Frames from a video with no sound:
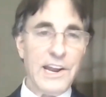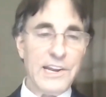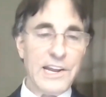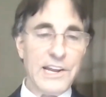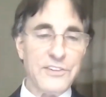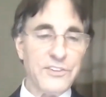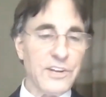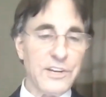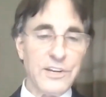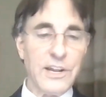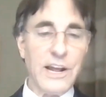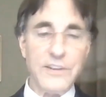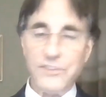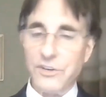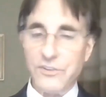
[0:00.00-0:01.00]
And I
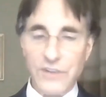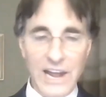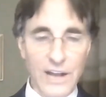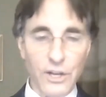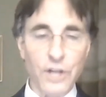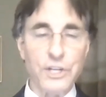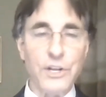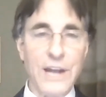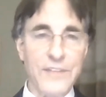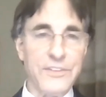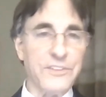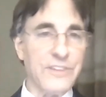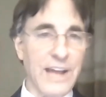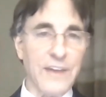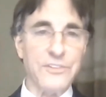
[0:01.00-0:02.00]
said, I said, so how long you
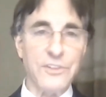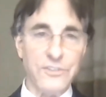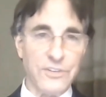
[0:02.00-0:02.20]
have this house?